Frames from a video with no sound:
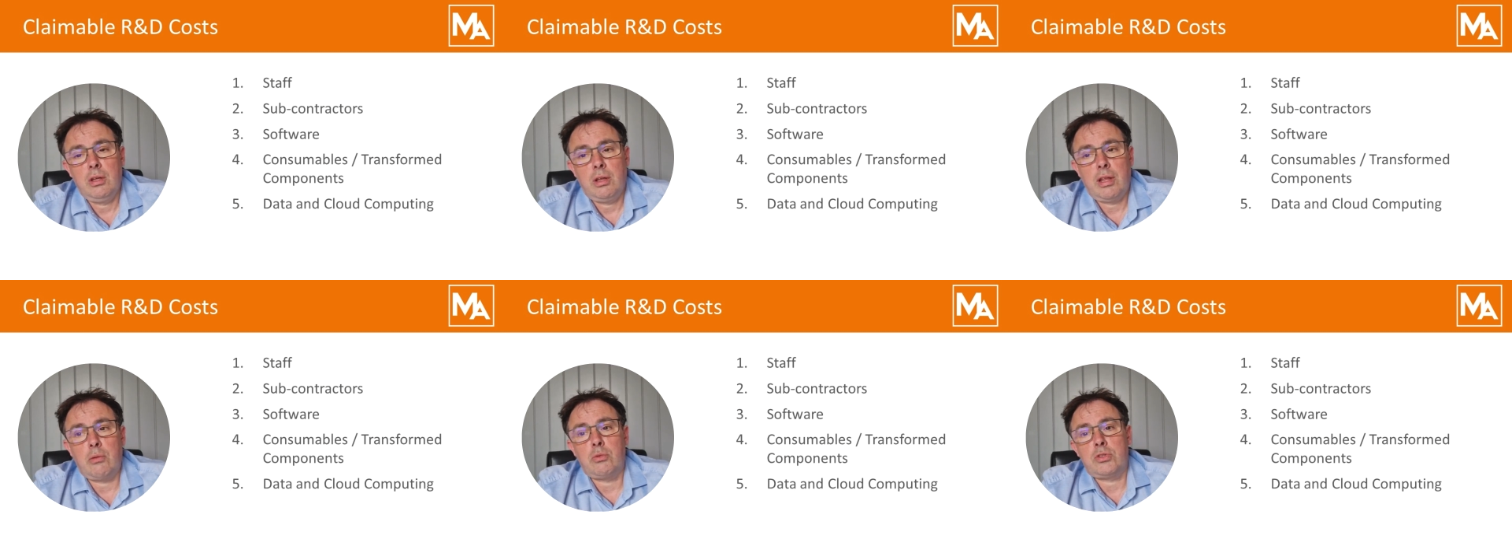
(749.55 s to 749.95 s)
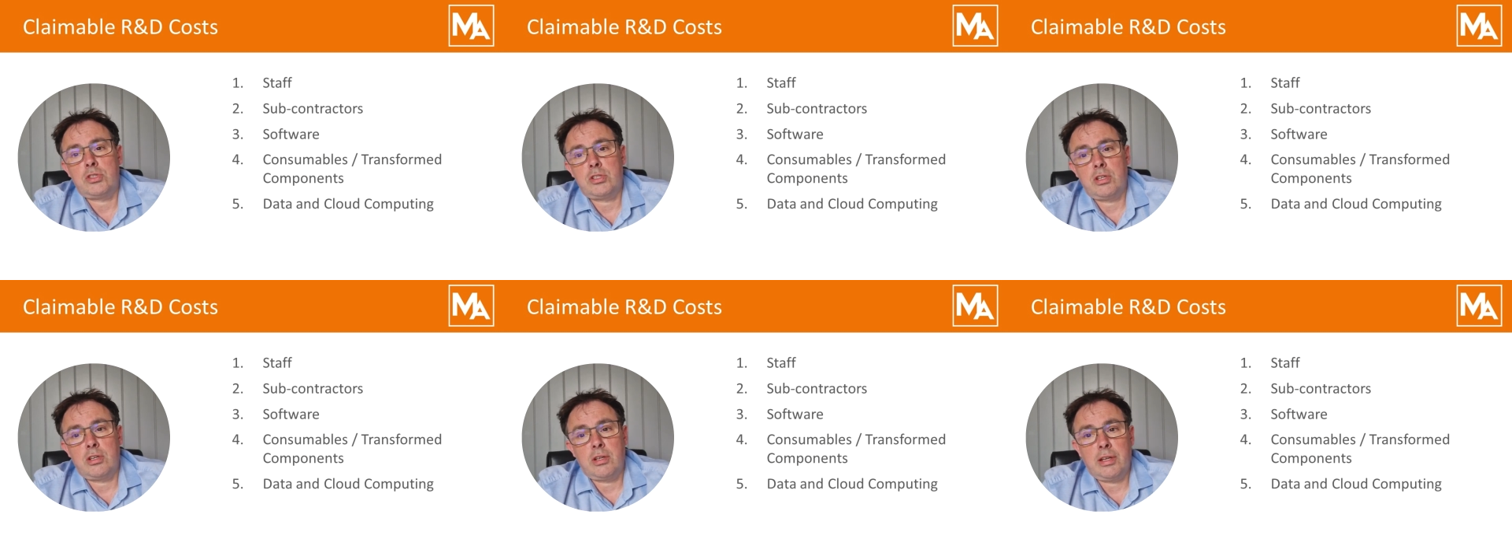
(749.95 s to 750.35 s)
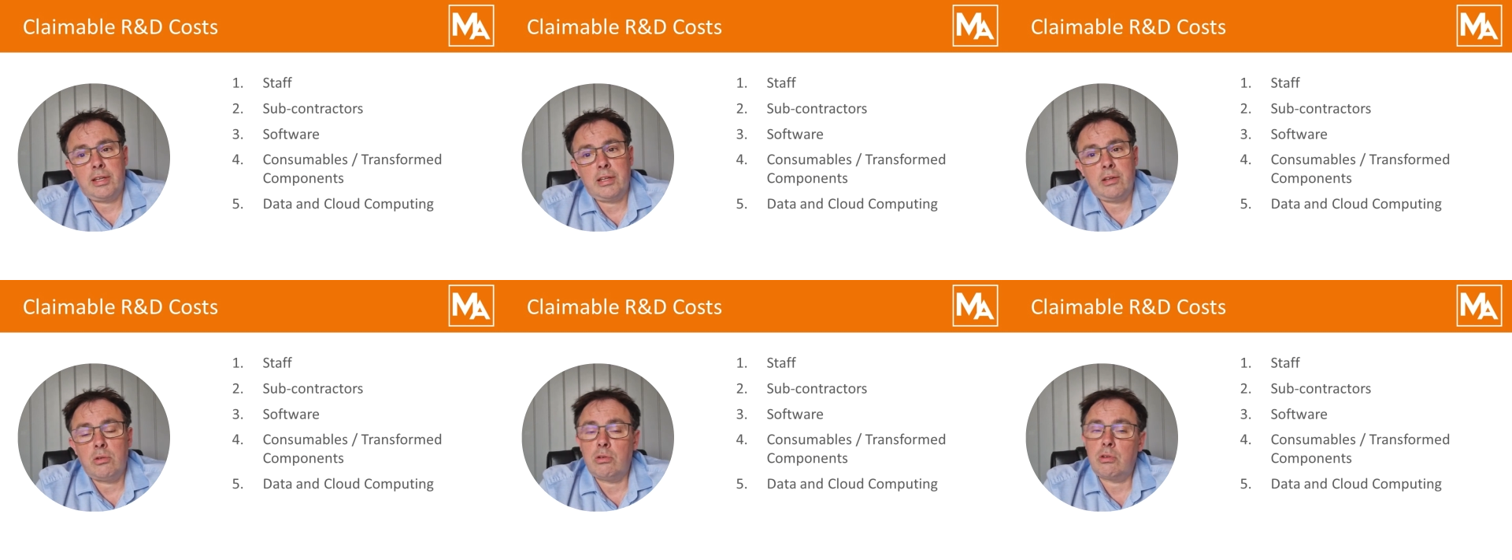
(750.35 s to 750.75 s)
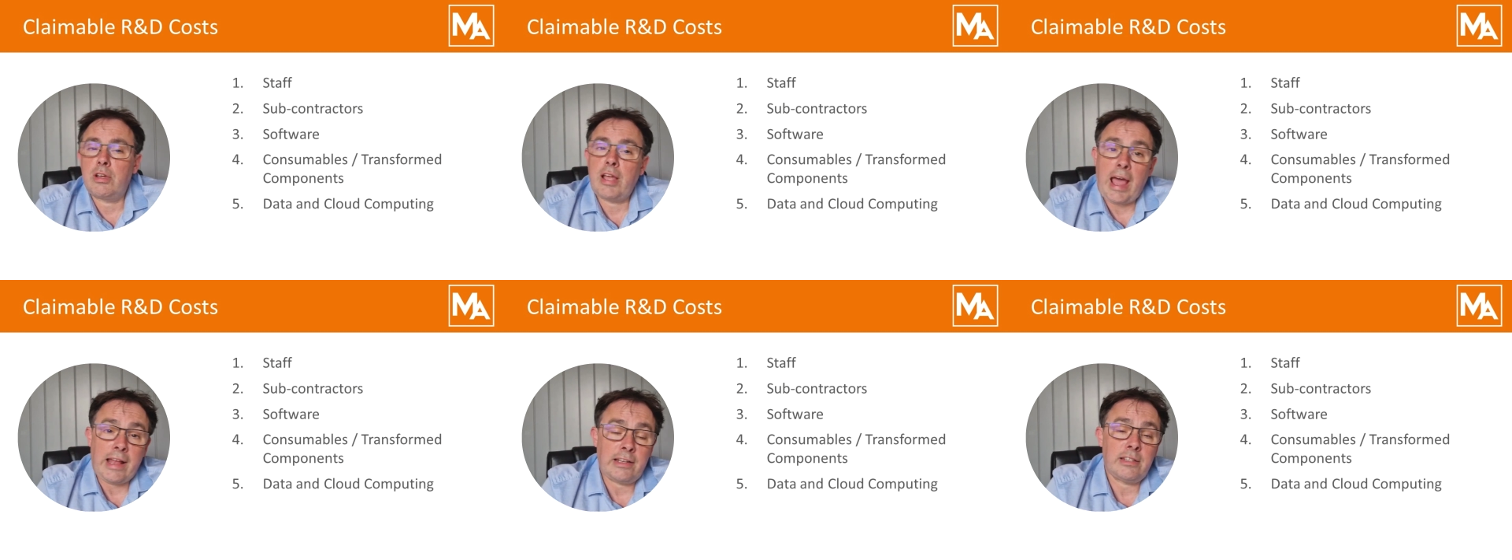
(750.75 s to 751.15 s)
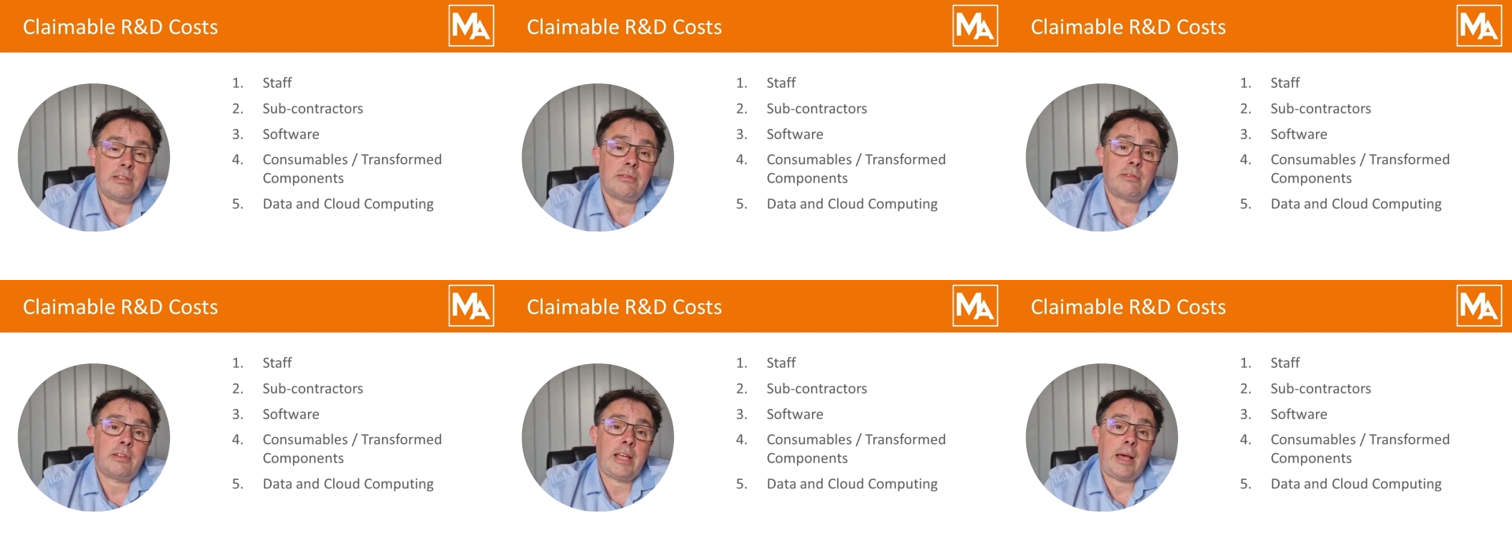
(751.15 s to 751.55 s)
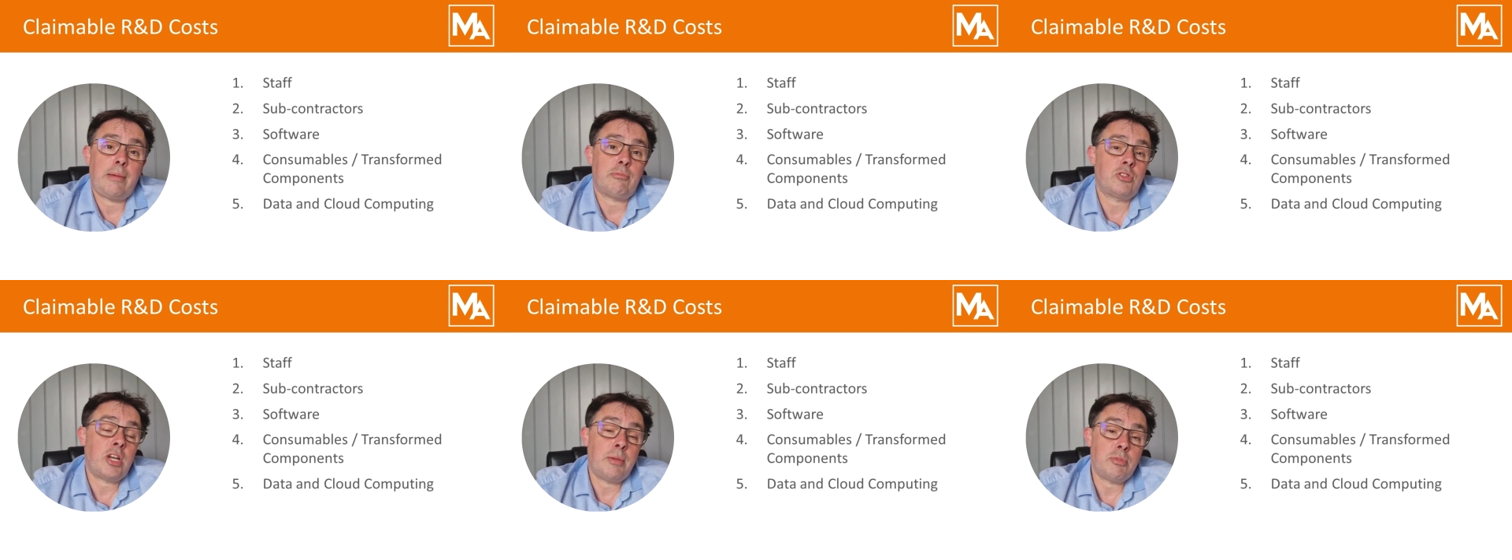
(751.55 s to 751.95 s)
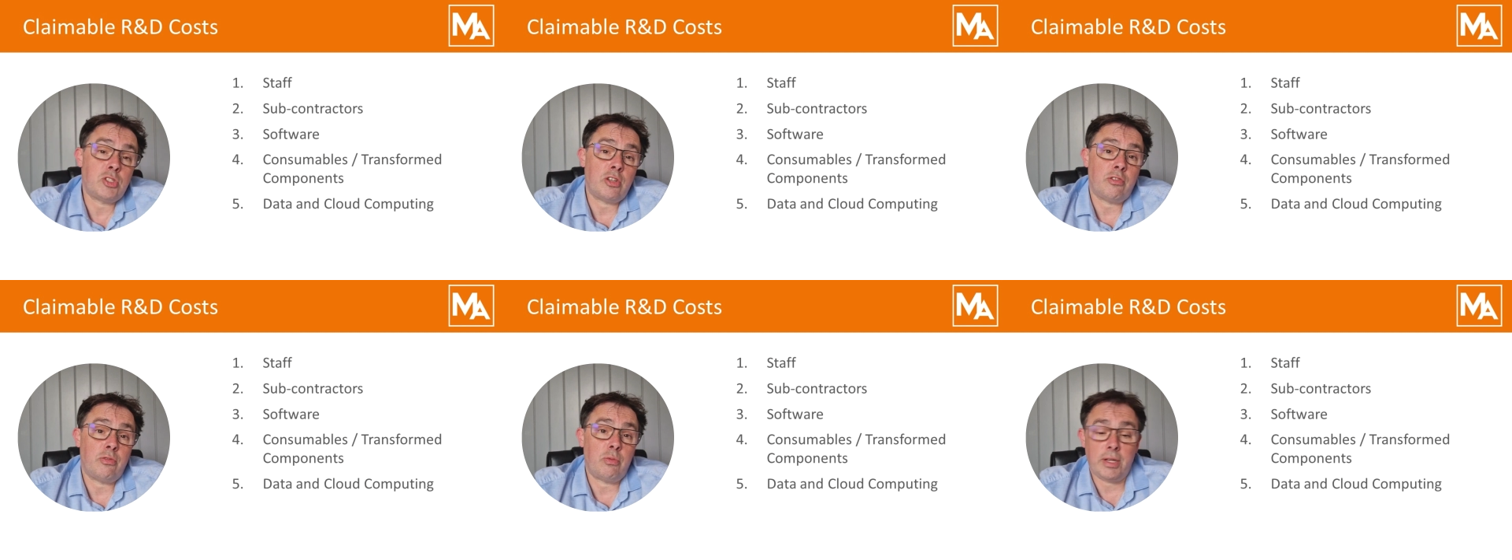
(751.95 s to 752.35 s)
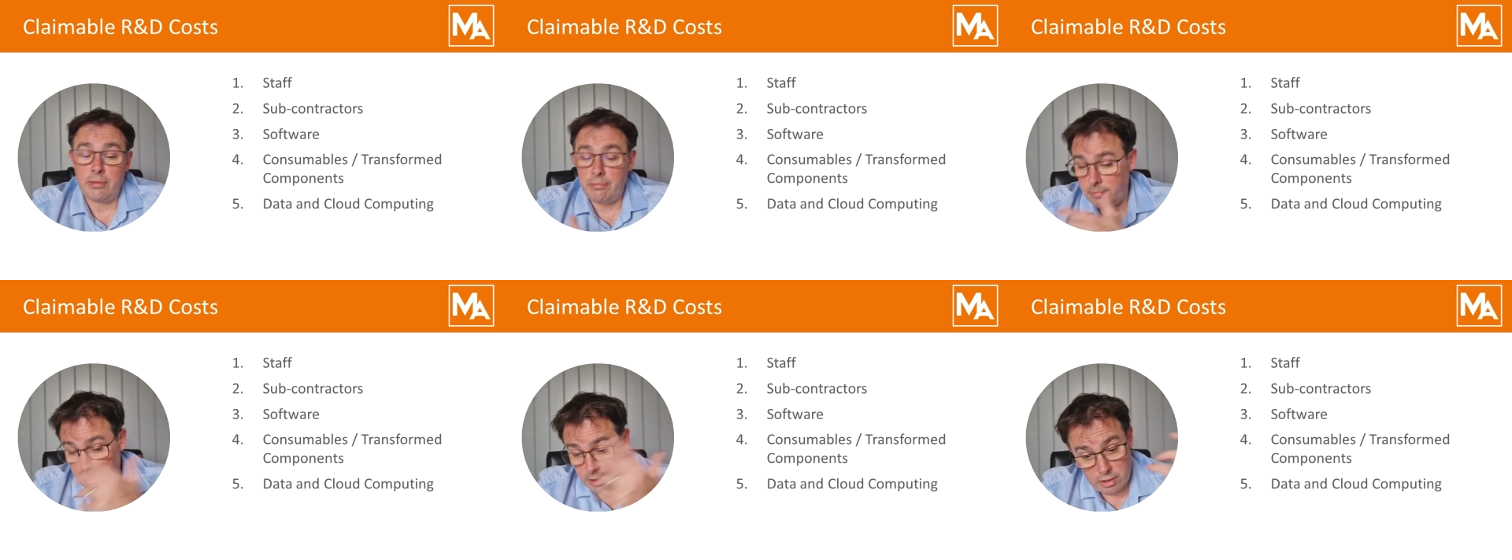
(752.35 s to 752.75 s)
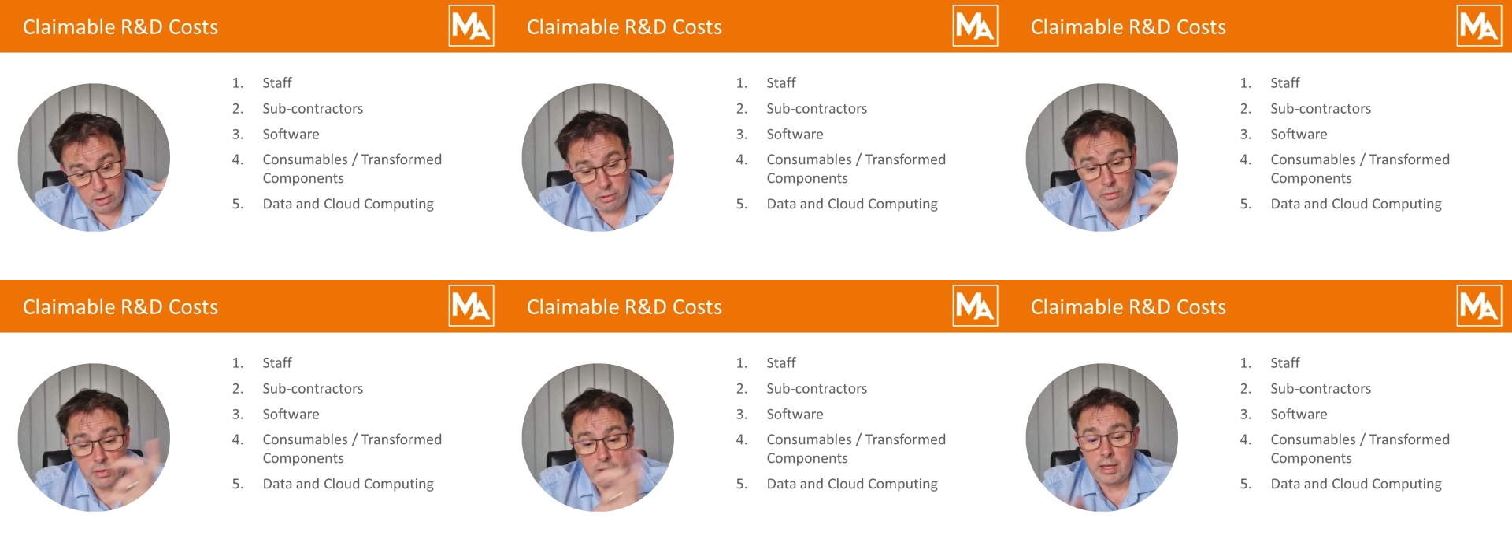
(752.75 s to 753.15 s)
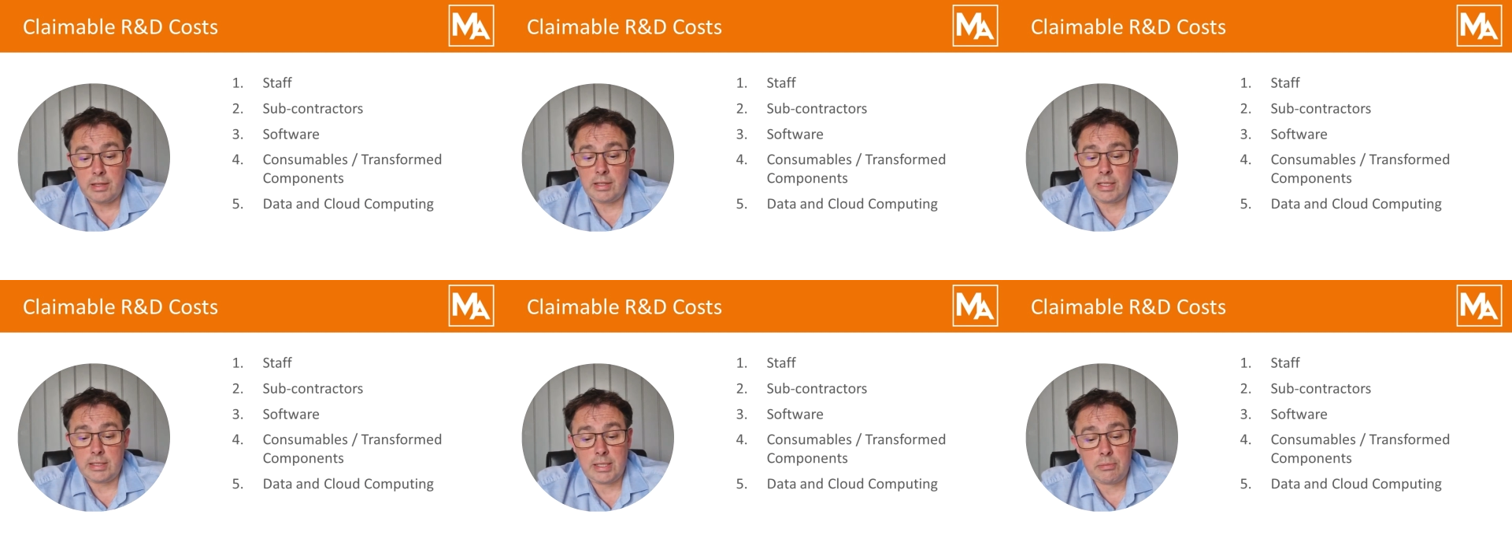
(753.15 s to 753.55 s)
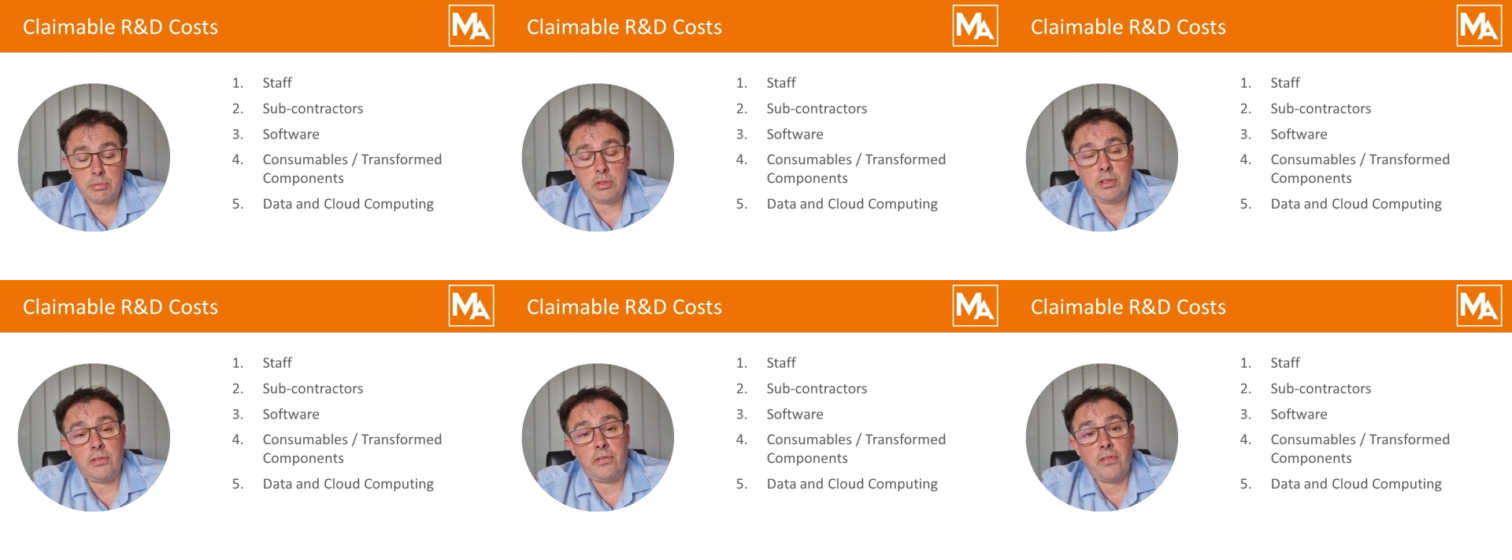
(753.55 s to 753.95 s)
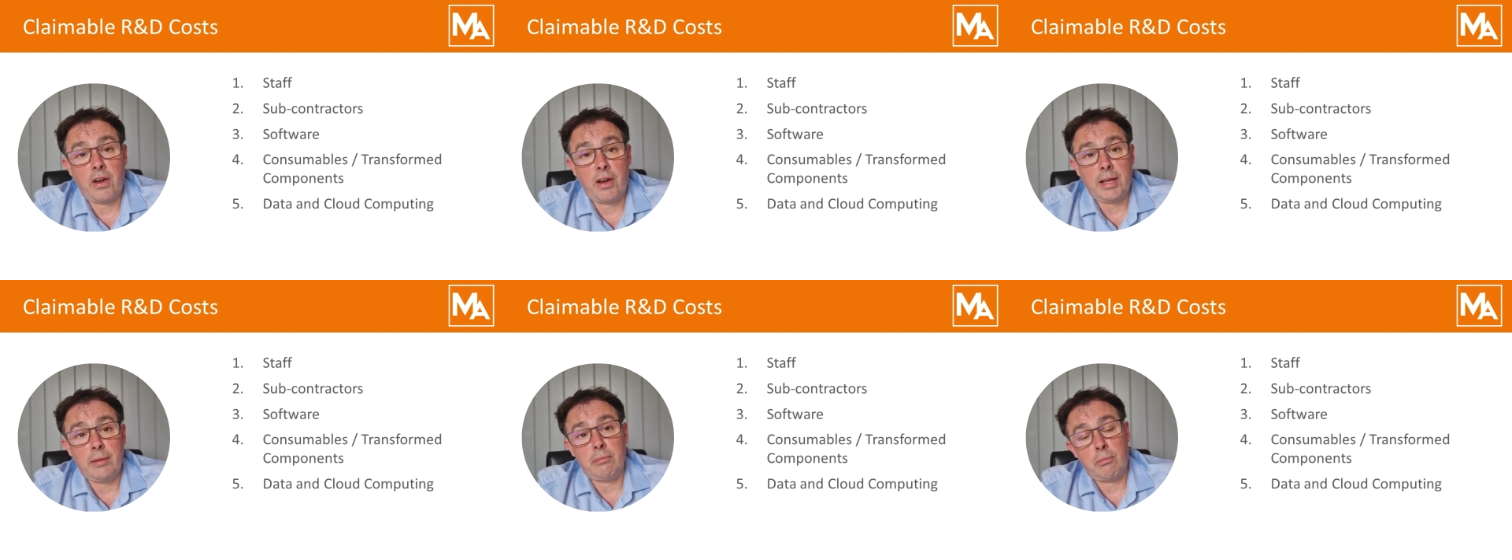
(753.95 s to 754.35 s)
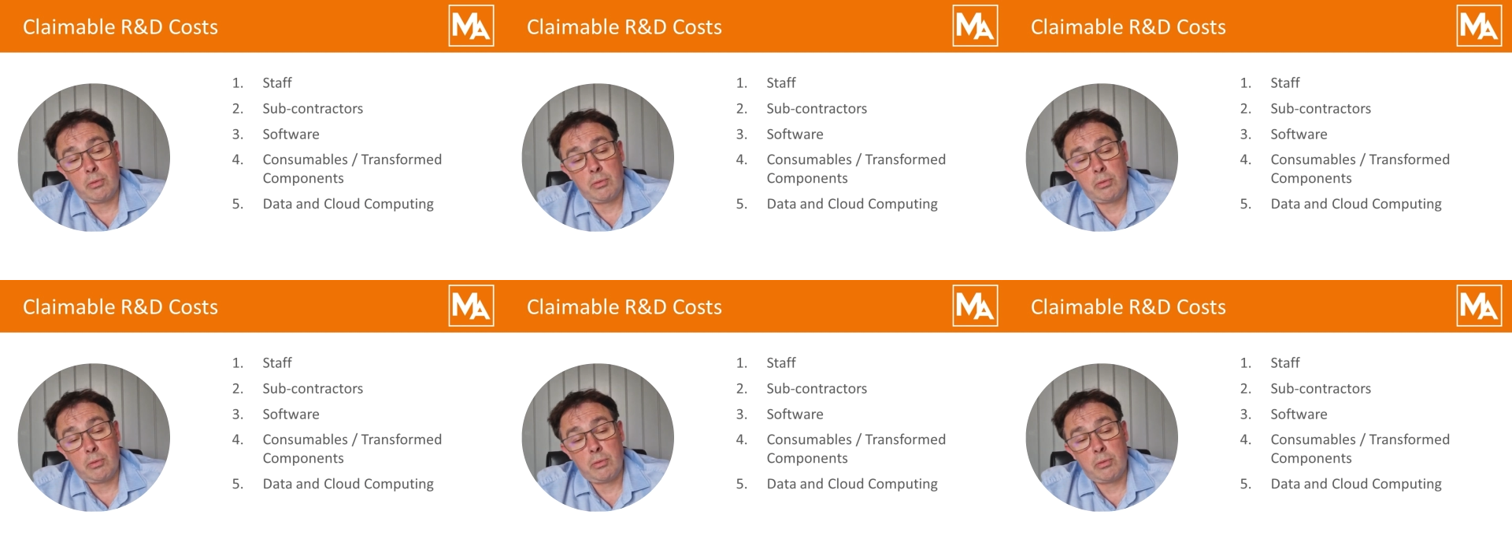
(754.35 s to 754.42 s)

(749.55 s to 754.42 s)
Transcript: that would certainly, or CAM type software, include that. That's absolutely fine.